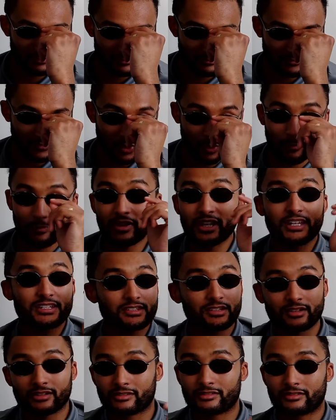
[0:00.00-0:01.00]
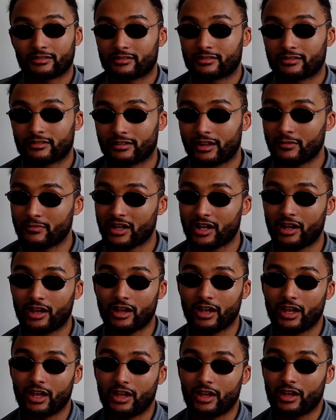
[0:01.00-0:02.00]
Well, listen,
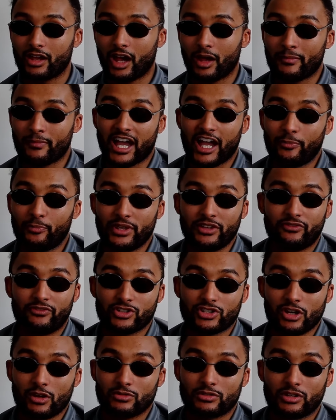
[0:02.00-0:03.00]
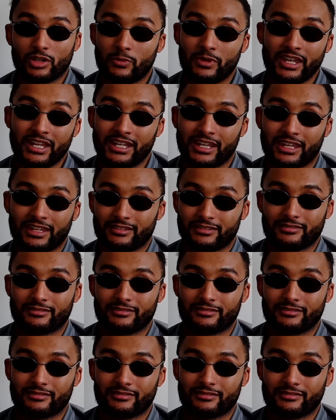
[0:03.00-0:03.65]
I'm happy for Joe to win it.